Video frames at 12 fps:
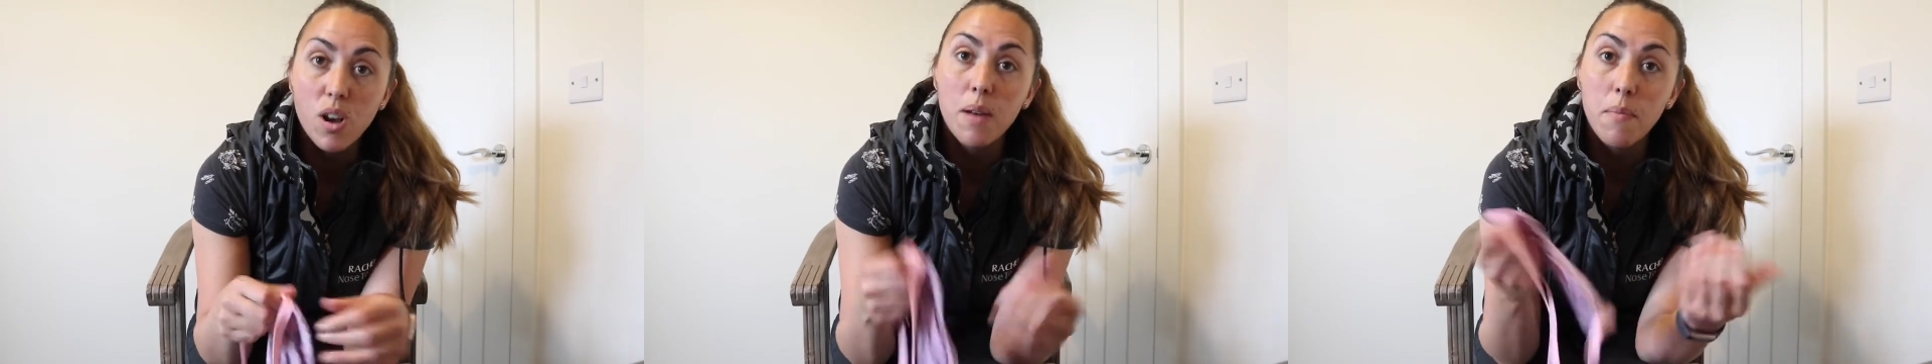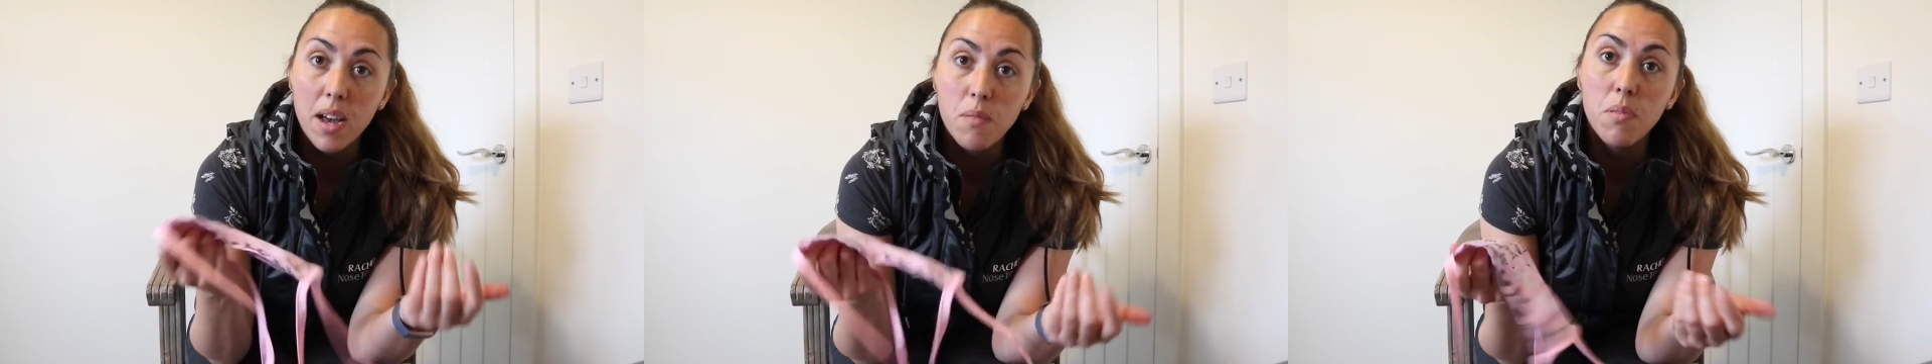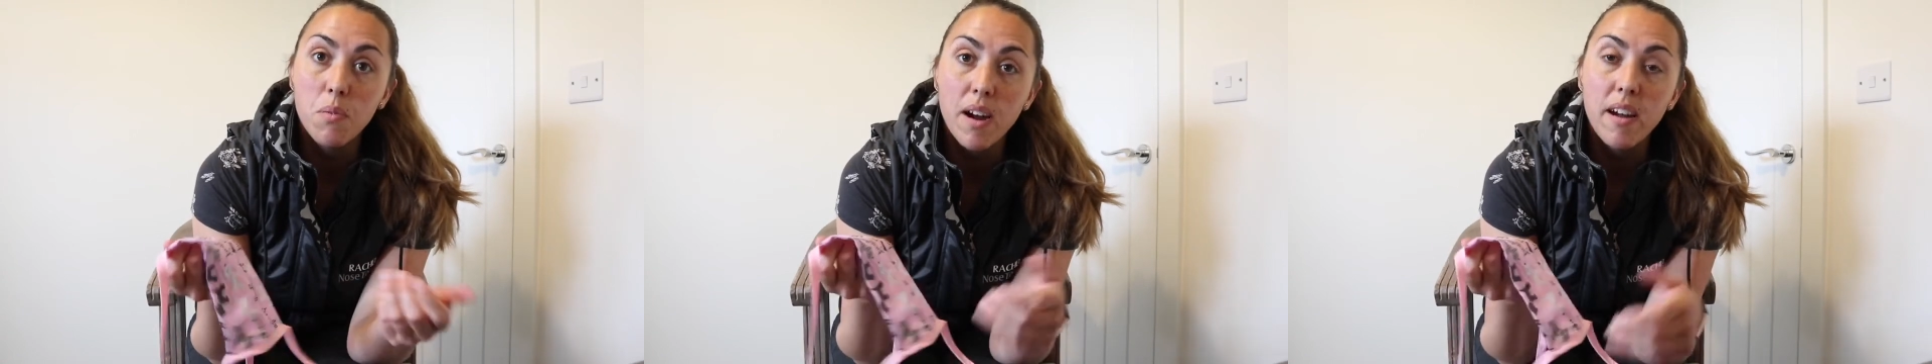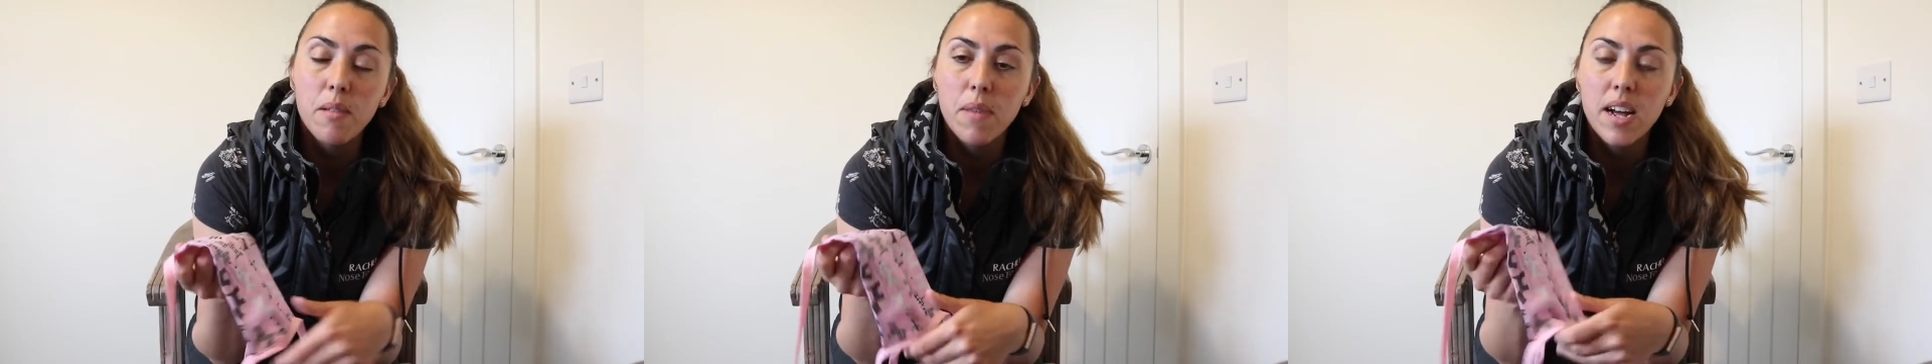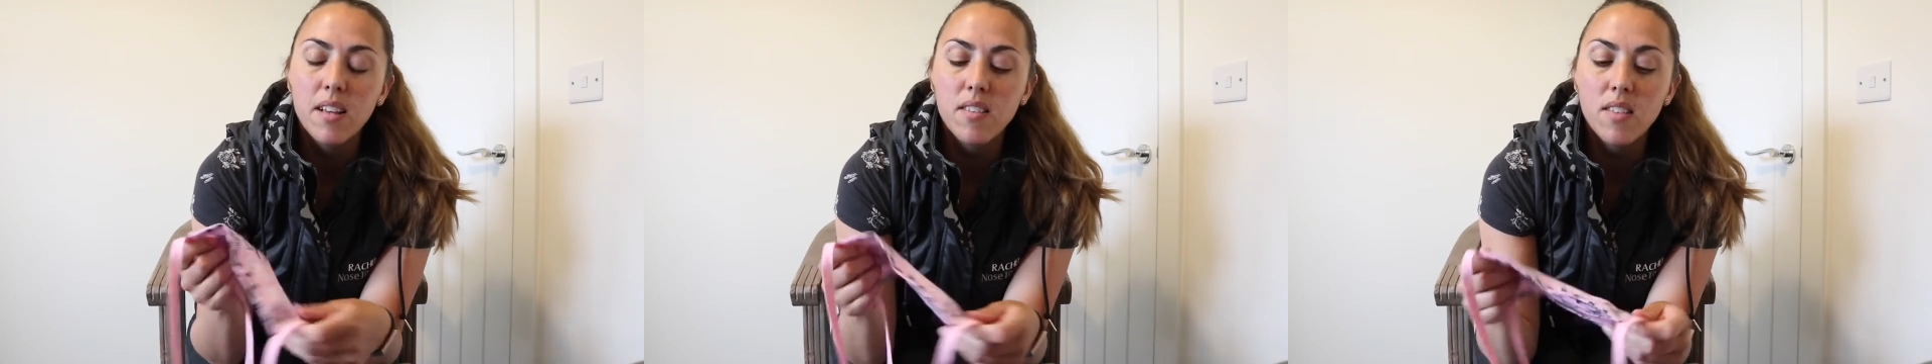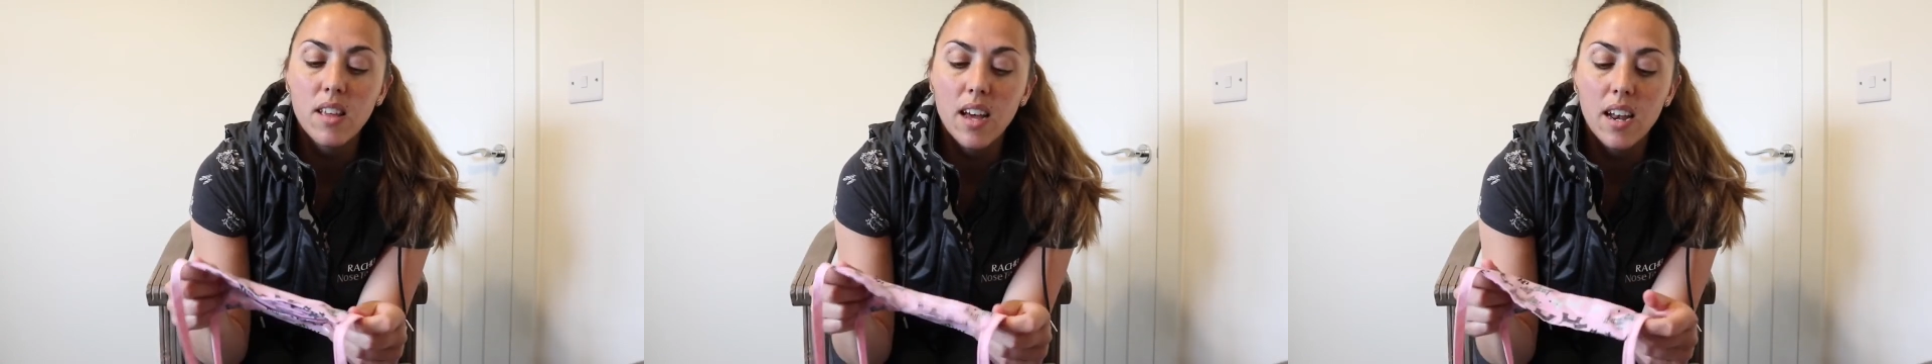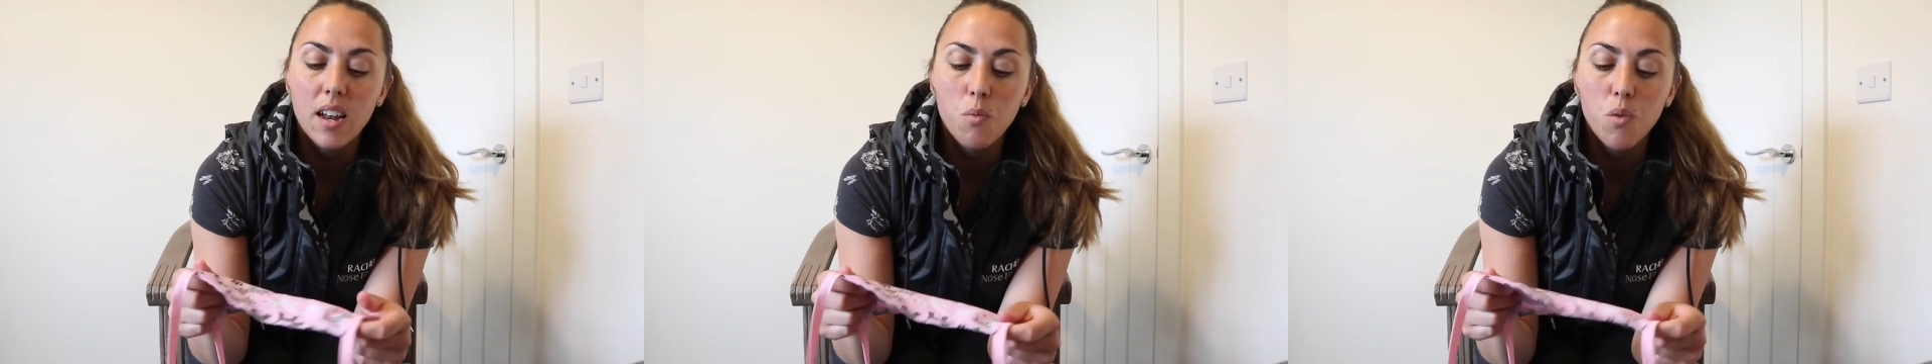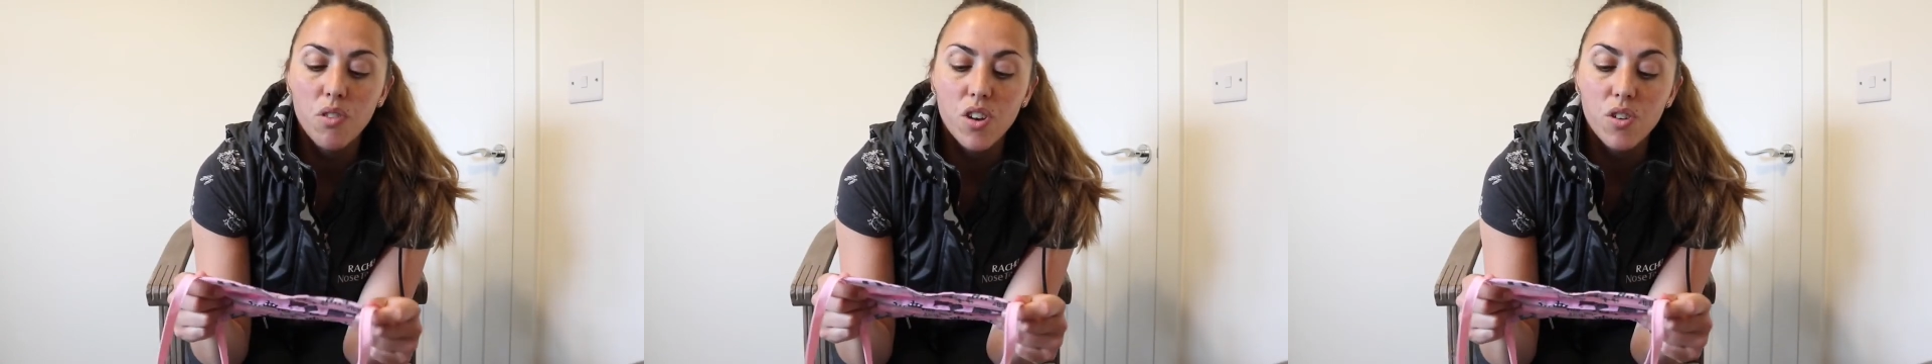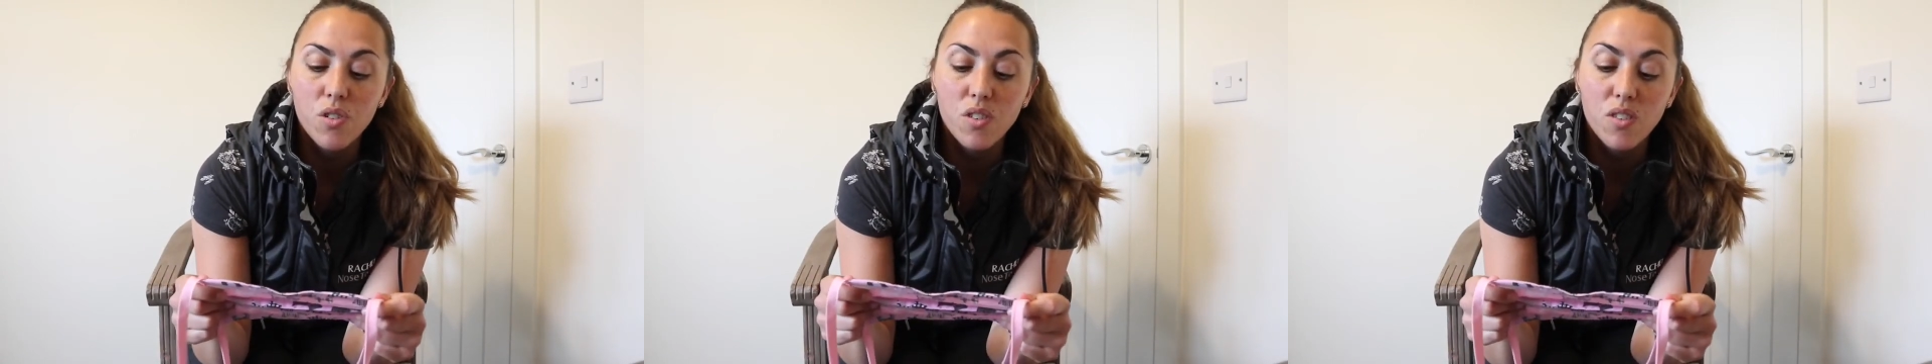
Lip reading: I might be wearing a mask and I want the dogs